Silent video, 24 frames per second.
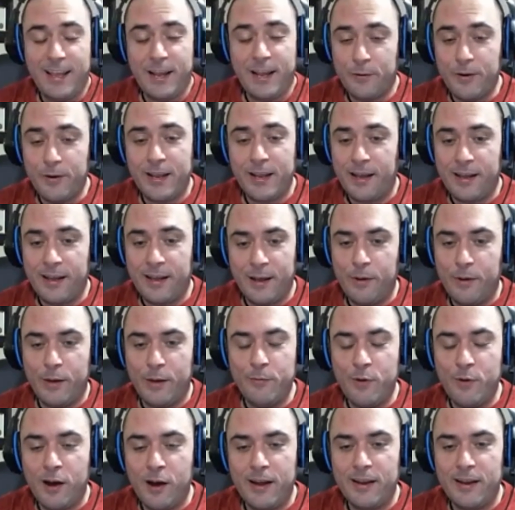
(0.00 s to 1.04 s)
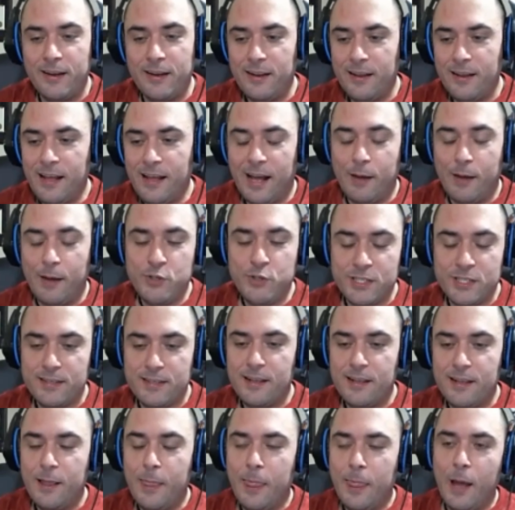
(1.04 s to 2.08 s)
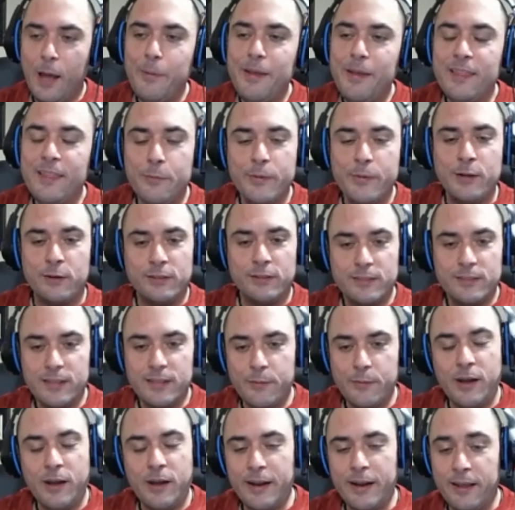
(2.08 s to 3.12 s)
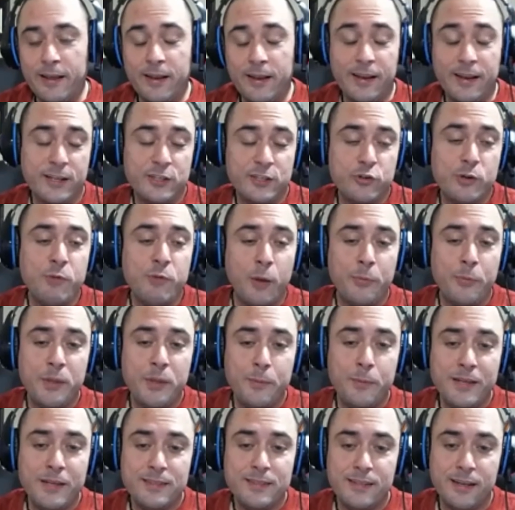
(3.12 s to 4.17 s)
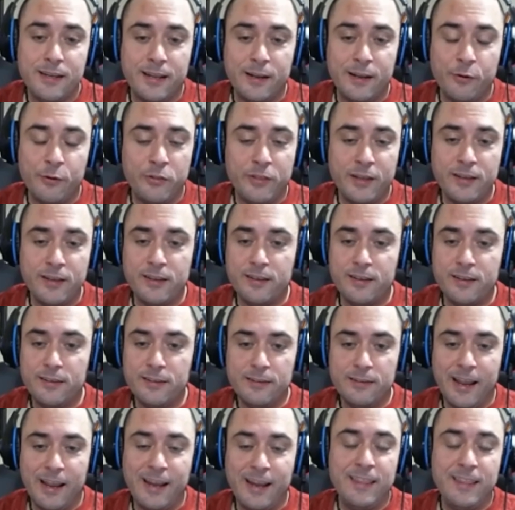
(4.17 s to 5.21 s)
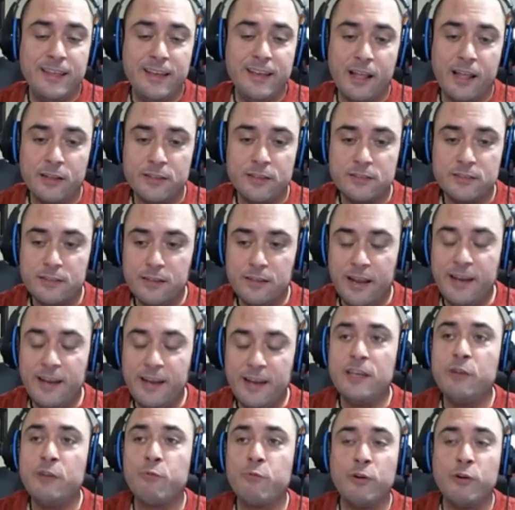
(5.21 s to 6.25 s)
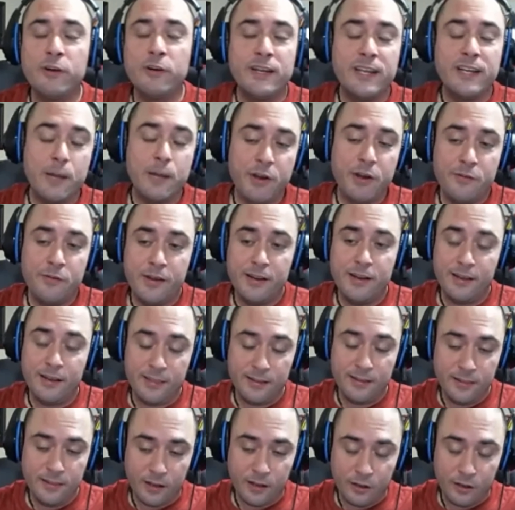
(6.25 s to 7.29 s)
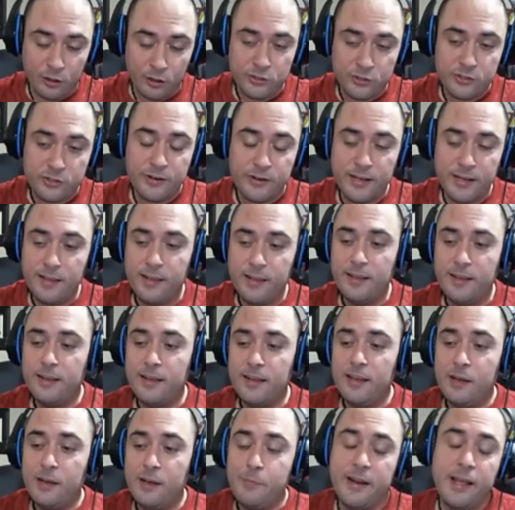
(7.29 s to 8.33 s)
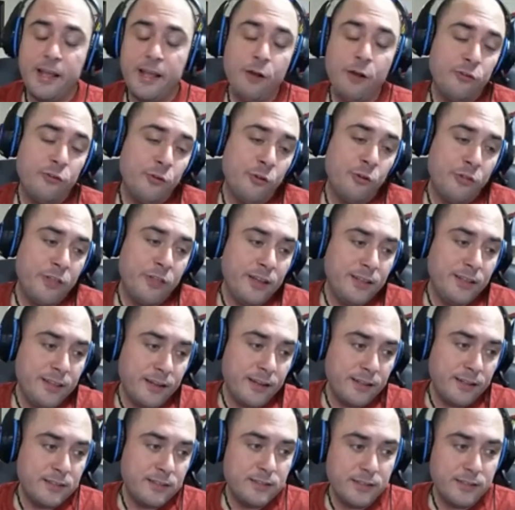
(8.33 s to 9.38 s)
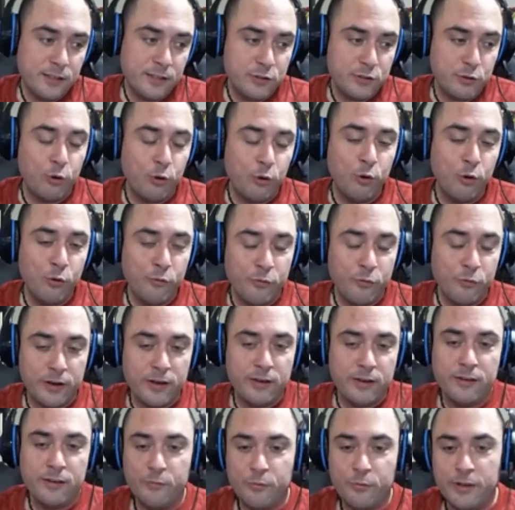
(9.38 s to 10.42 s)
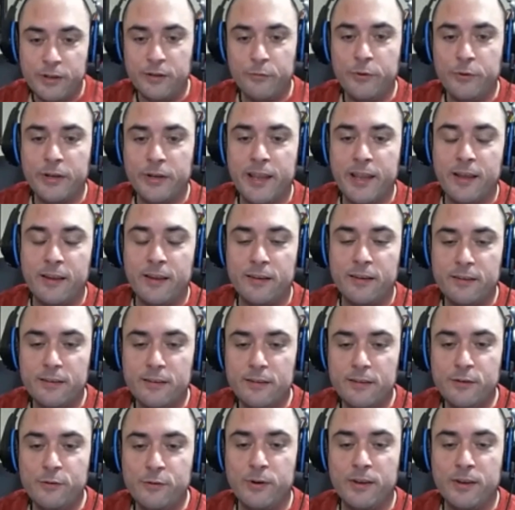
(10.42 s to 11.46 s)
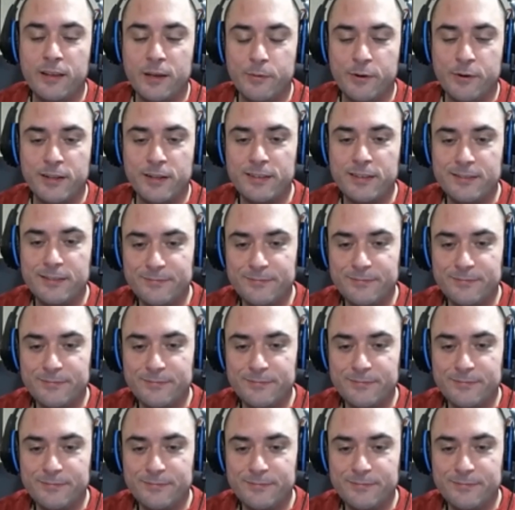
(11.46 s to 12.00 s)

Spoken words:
agree. I'm not. I'm in the middle. I'm not an extreme optimist that I don't think anything wrong can come out of it. I think the contrary, but I also don't think that it's all over and we can't do anything about it.